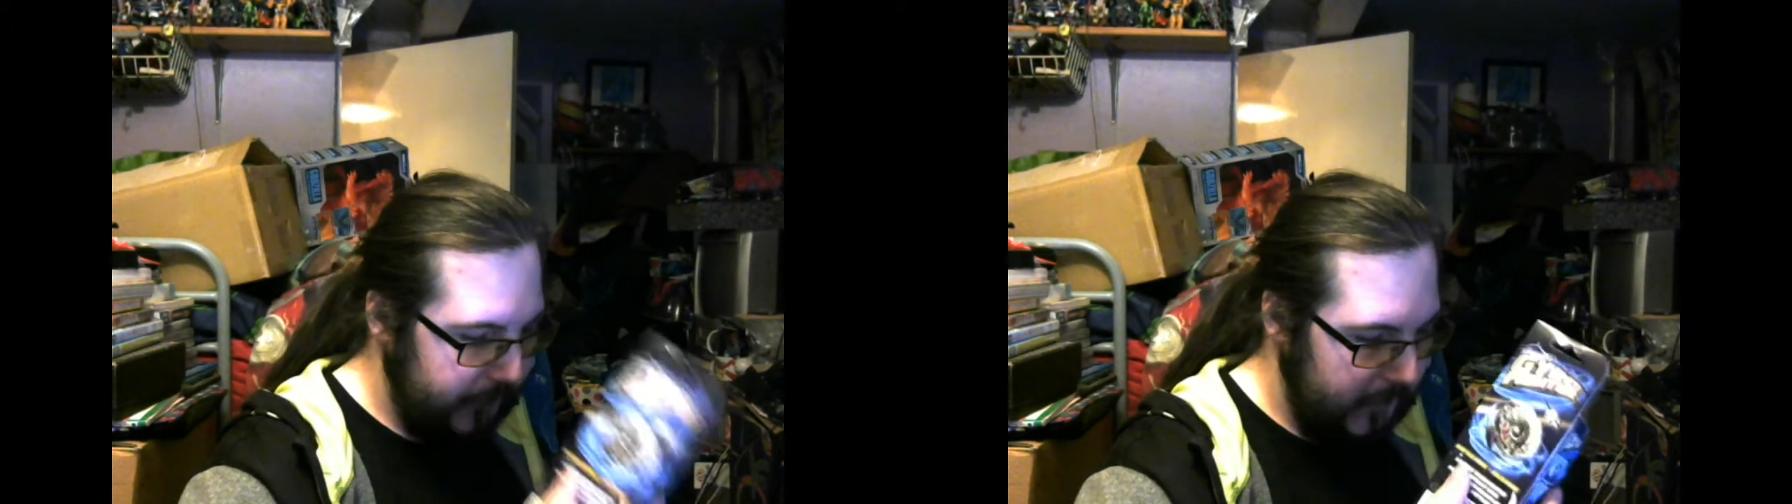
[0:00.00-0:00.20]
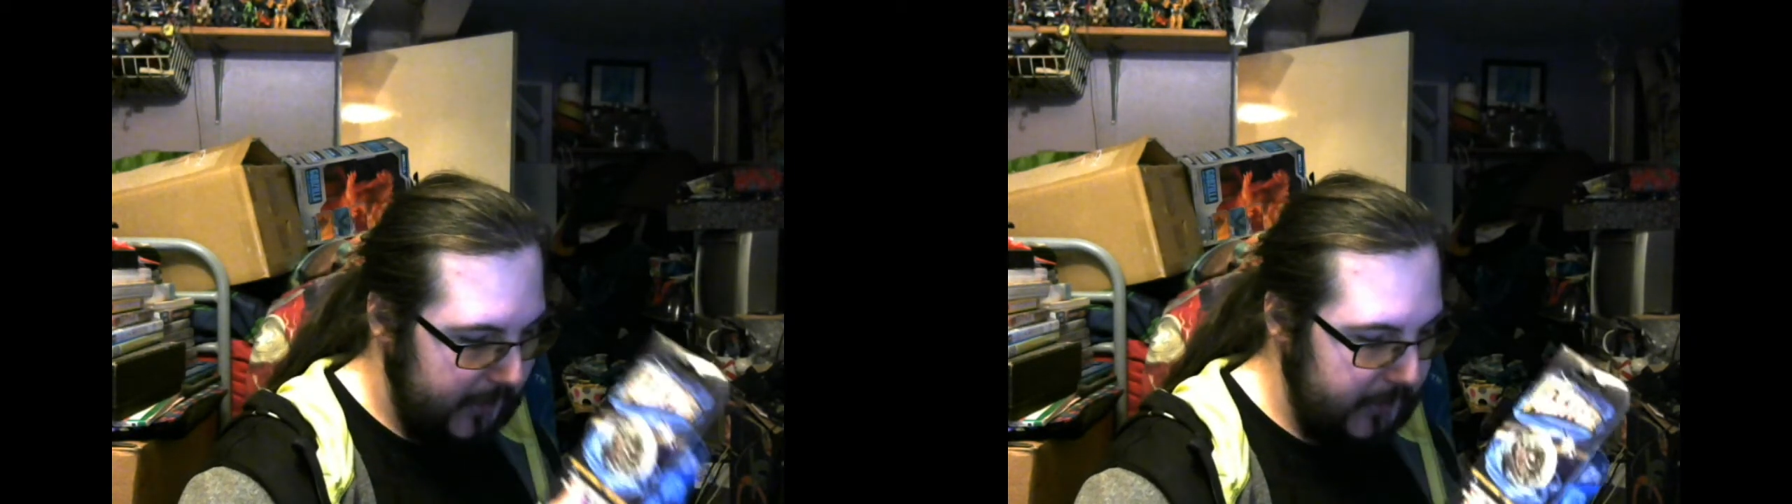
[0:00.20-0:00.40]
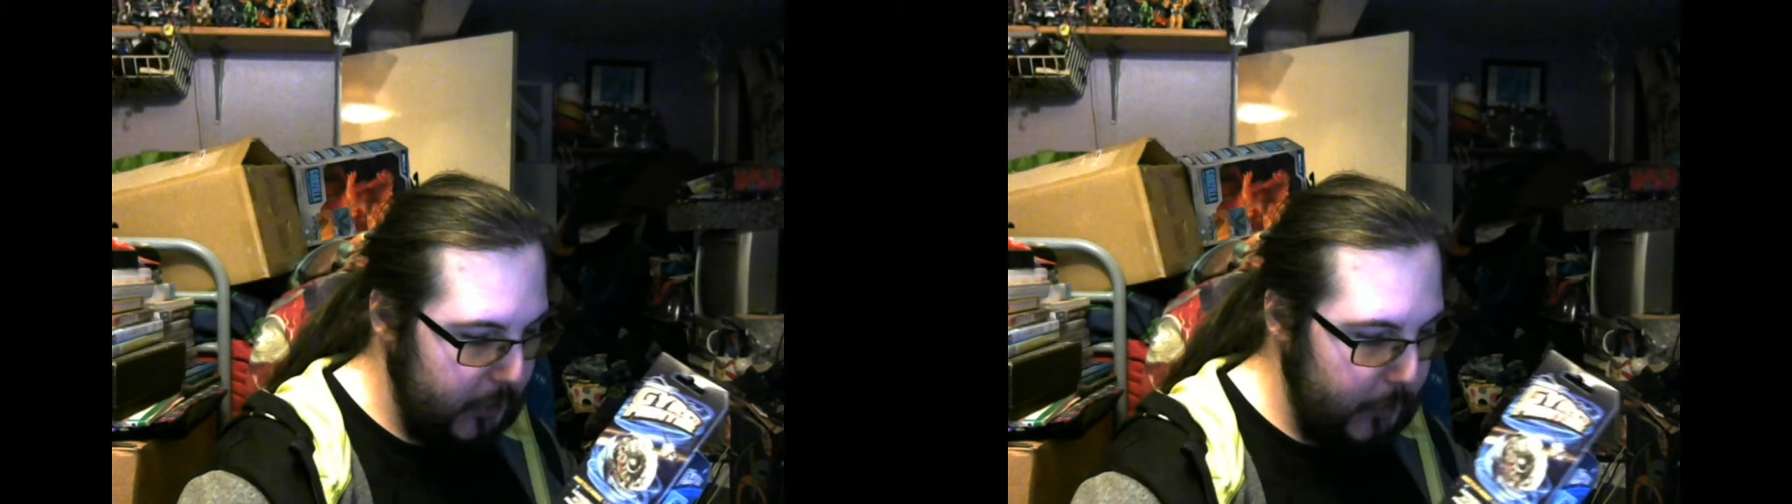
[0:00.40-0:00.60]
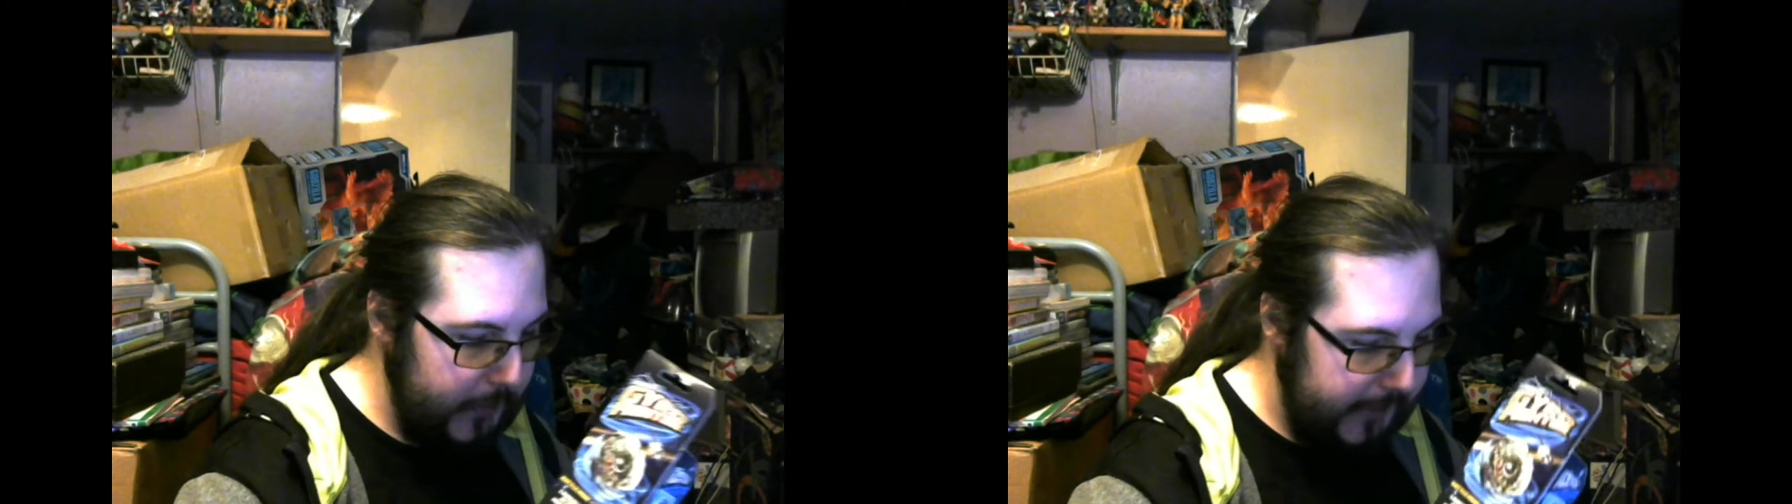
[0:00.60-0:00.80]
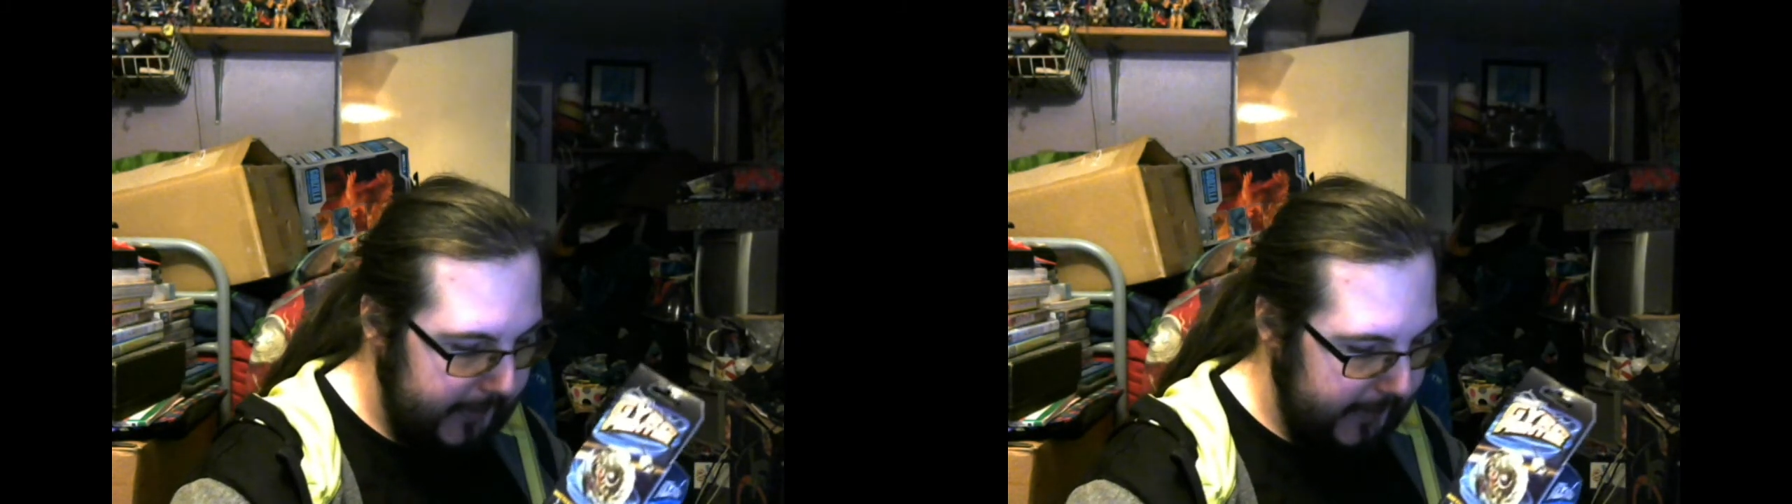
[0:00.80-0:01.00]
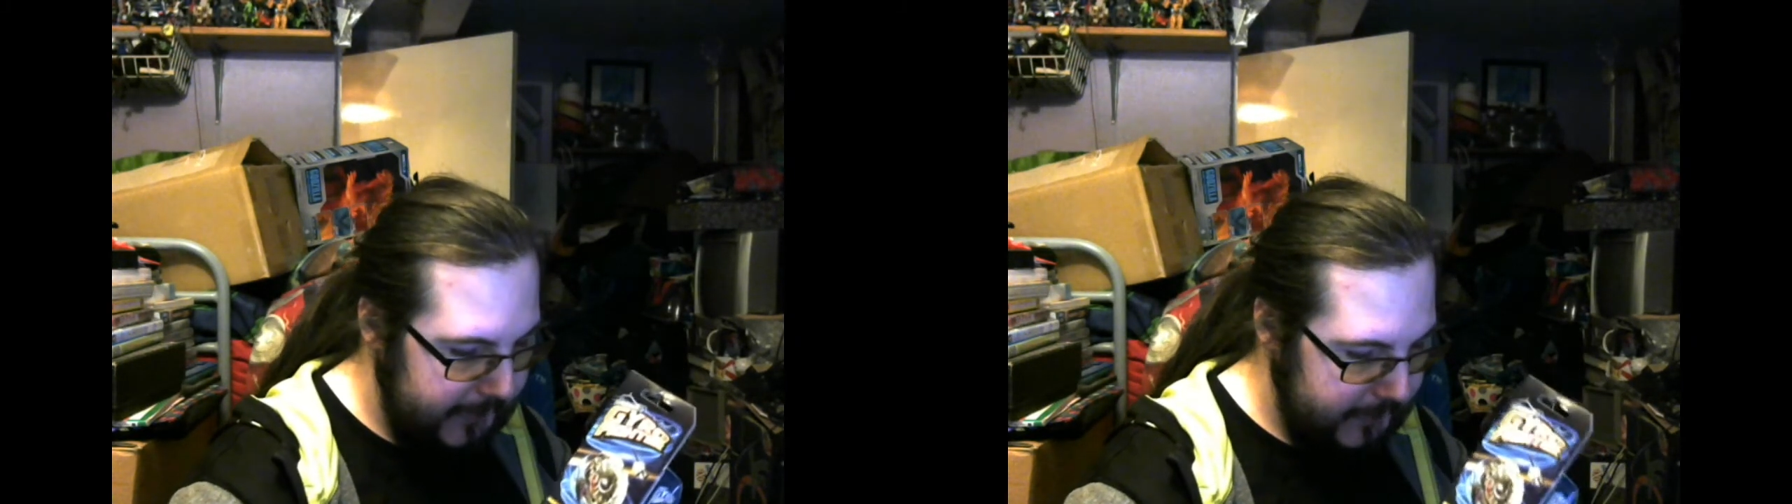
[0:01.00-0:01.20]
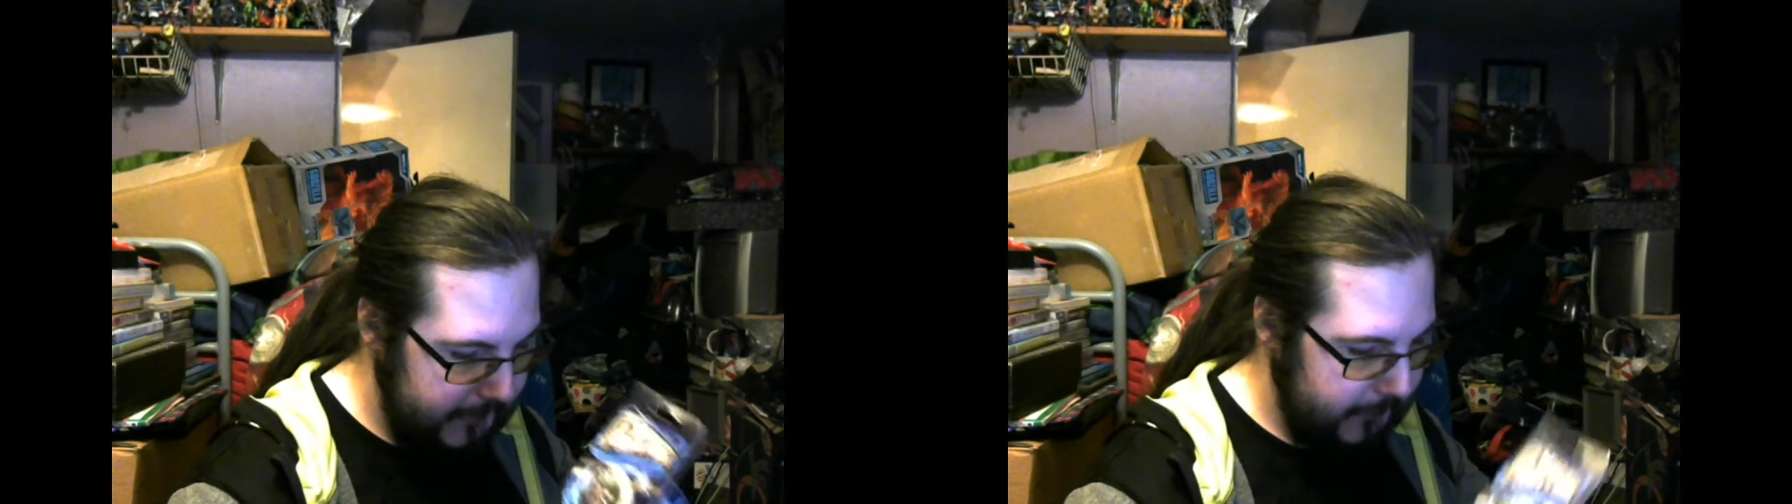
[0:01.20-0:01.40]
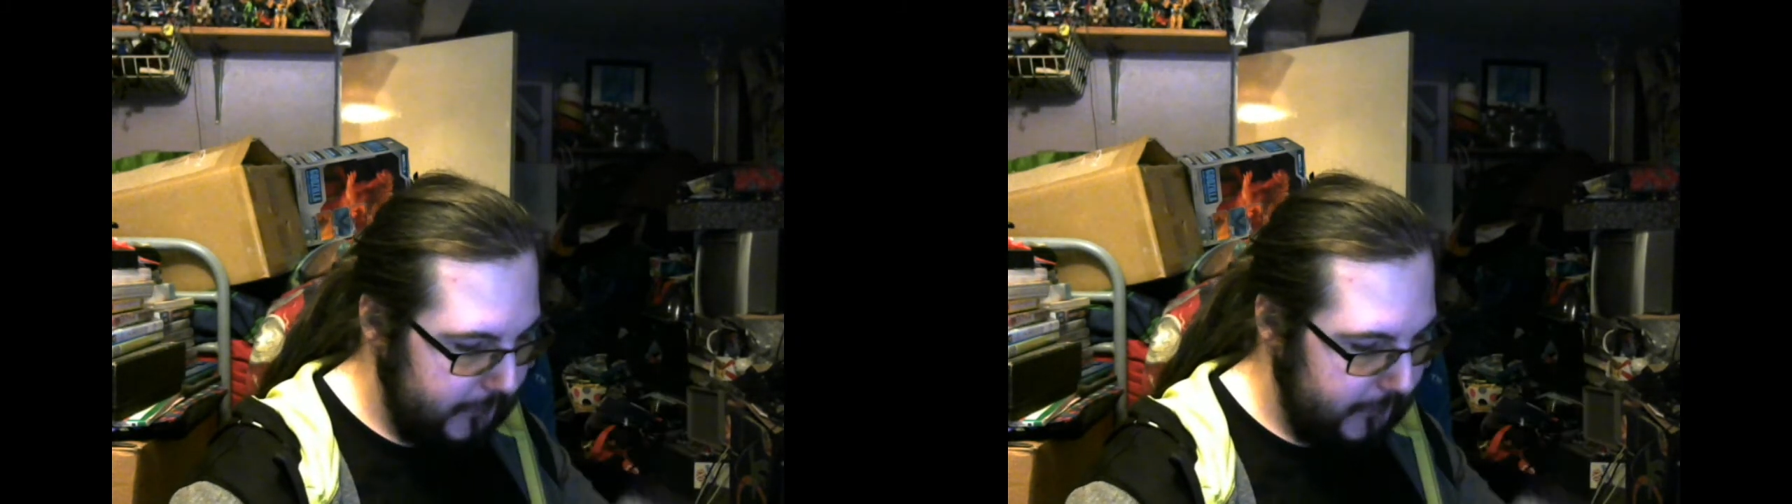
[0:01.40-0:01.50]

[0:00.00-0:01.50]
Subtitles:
I do need it.